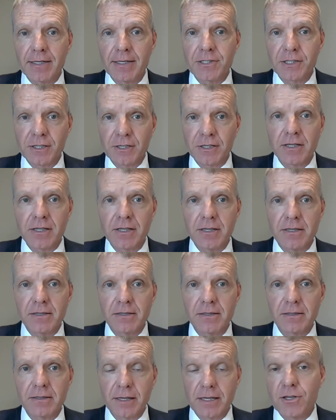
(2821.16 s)
is a key
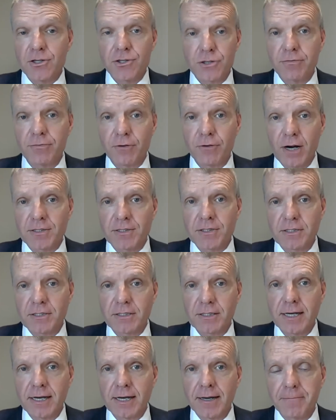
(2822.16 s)
issue for us,
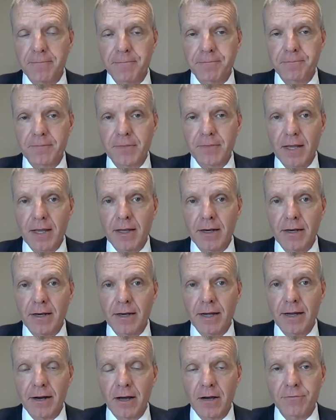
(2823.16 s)

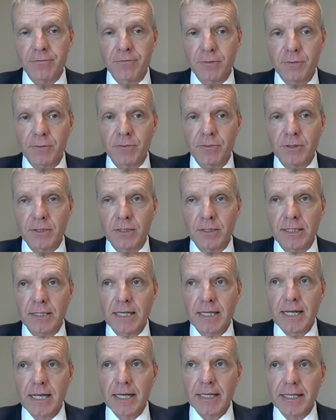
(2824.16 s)
and hopefully we will
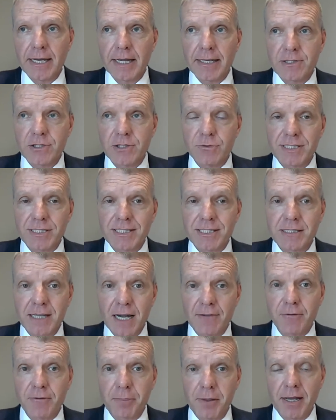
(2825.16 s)
get to a
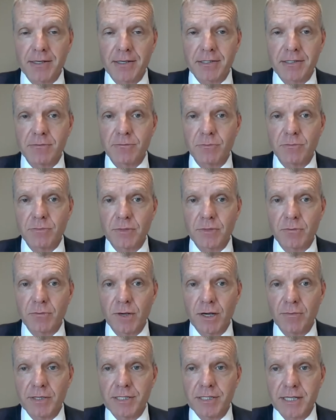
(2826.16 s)
safer place than
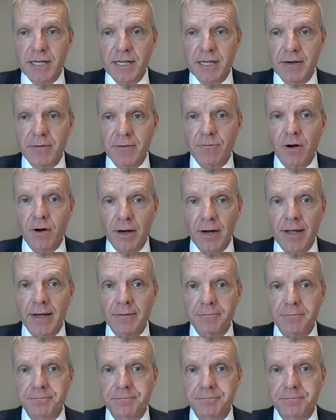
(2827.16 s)
where we stand right now.